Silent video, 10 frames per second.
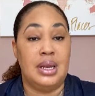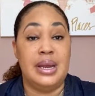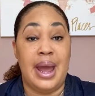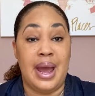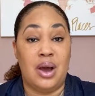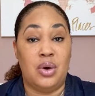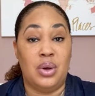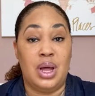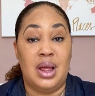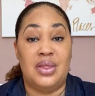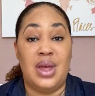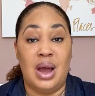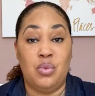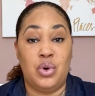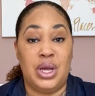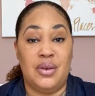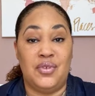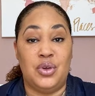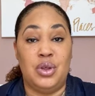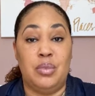Now that will
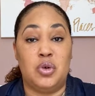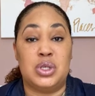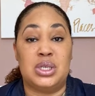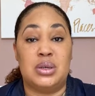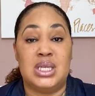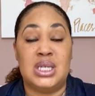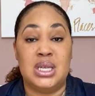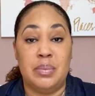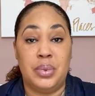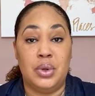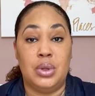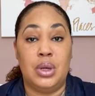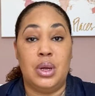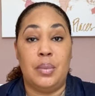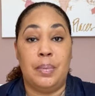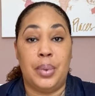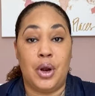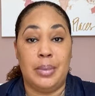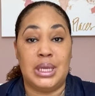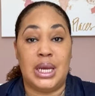give you the most simple
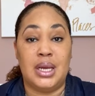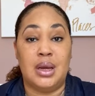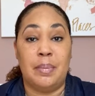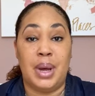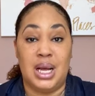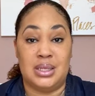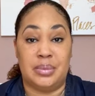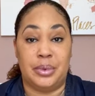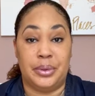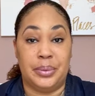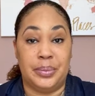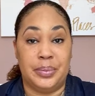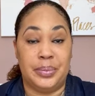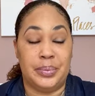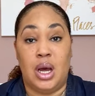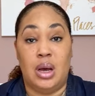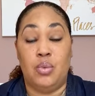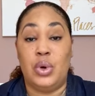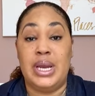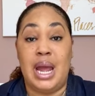permalink possible.
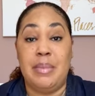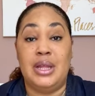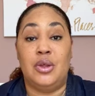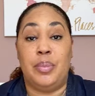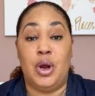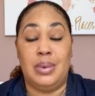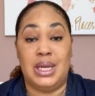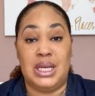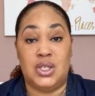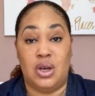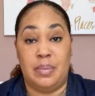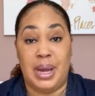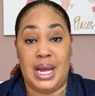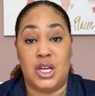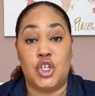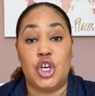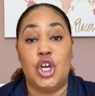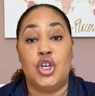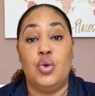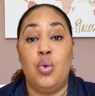When naming the permalinks on a page,
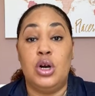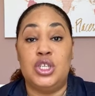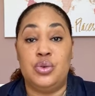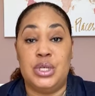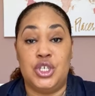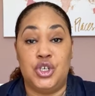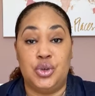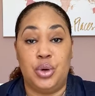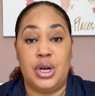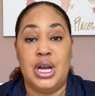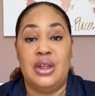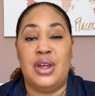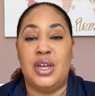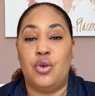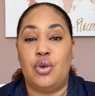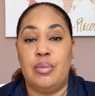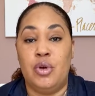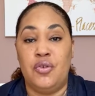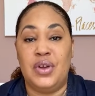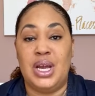you want to ensure that you're
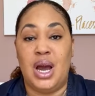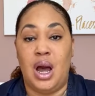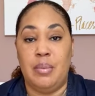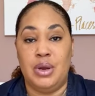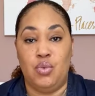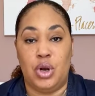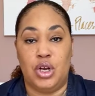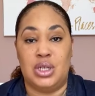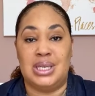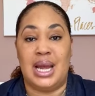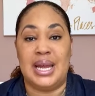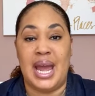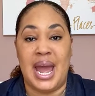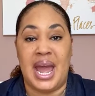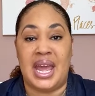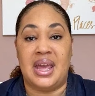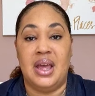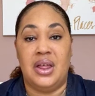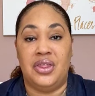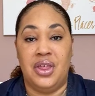removing common words like a,
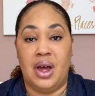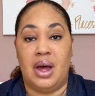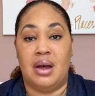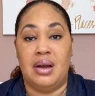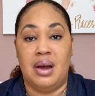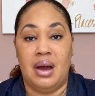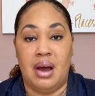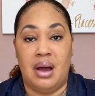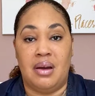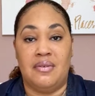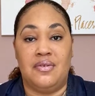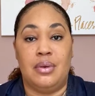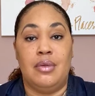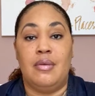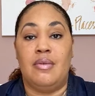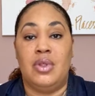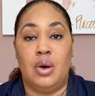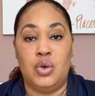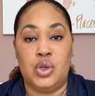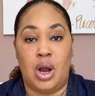the, of.
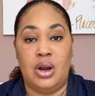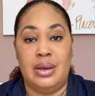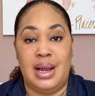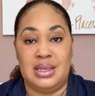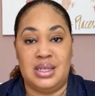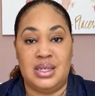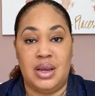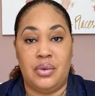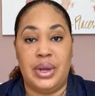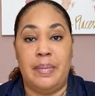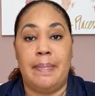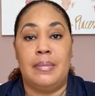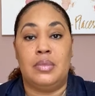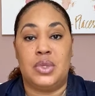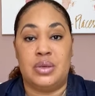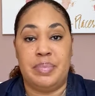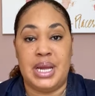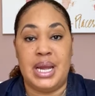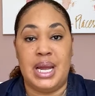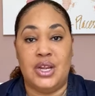Those aren't necessary to
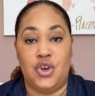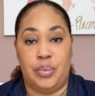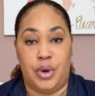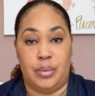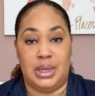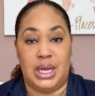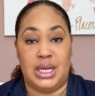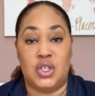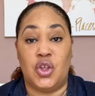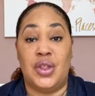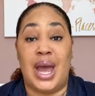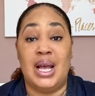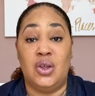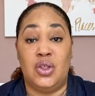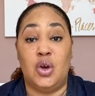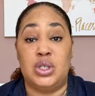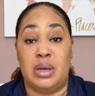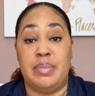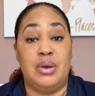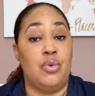be in your permalink, so that those
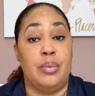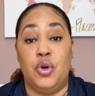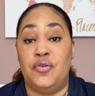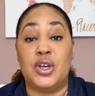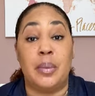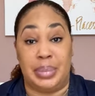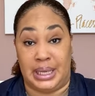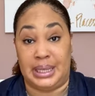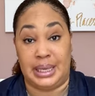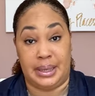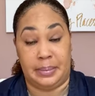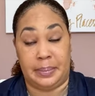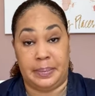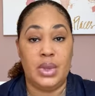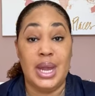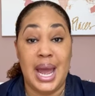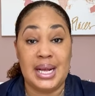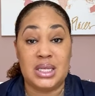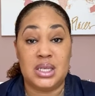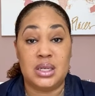can be removed completely.
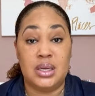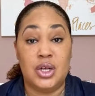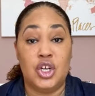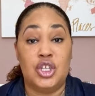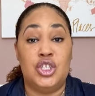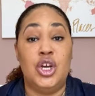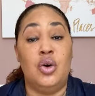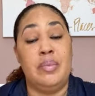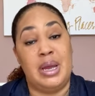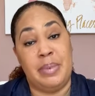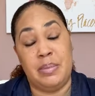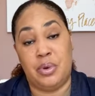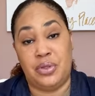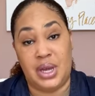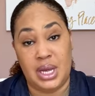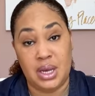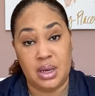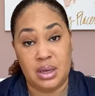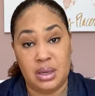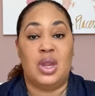Next, don't make people
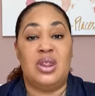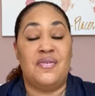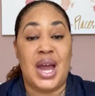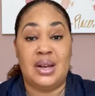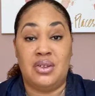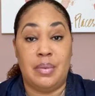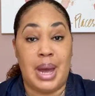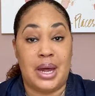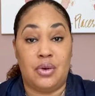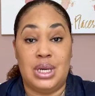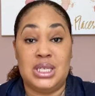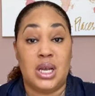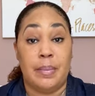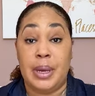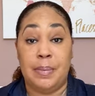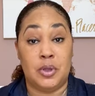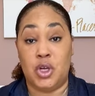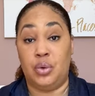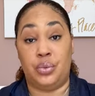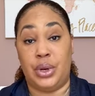think. The fact of the matter is, people
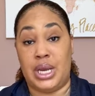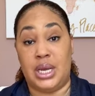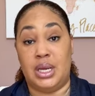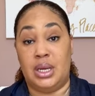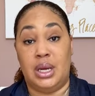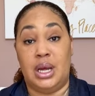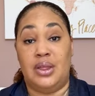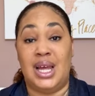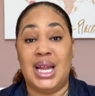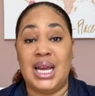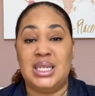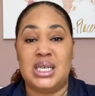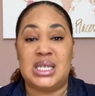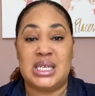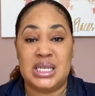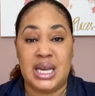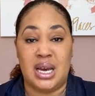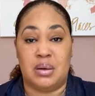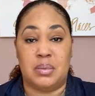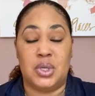don't read. They like to
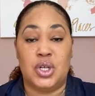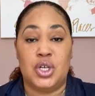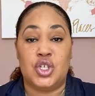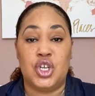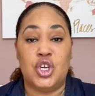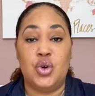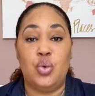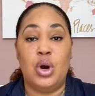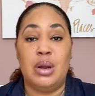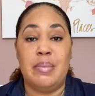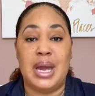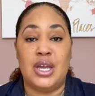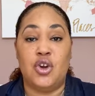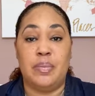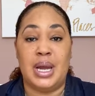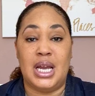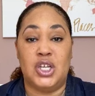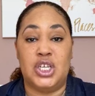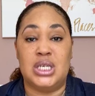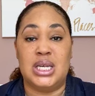skim. So you want to make your
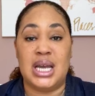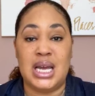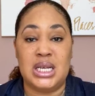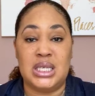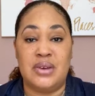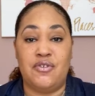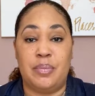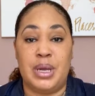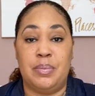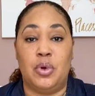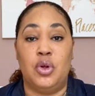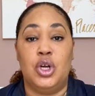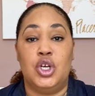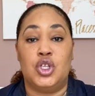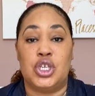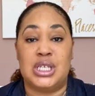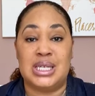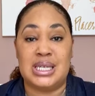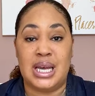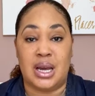pages easy for people to
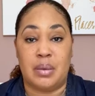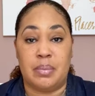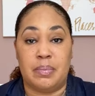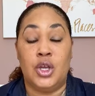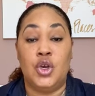skim.